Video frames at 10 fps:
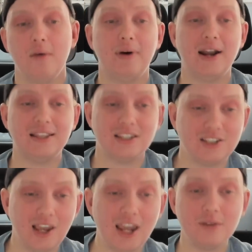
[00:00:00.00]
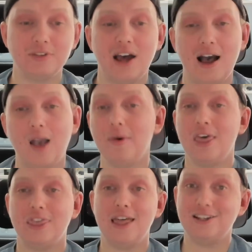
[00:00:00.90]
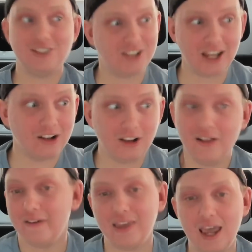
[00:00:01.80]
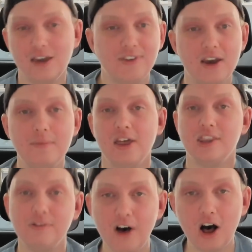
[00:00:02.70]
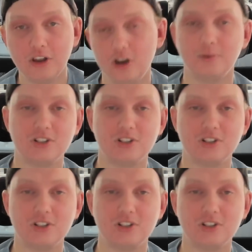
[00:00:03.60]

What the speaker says: but at the same time, they still gave him the volume.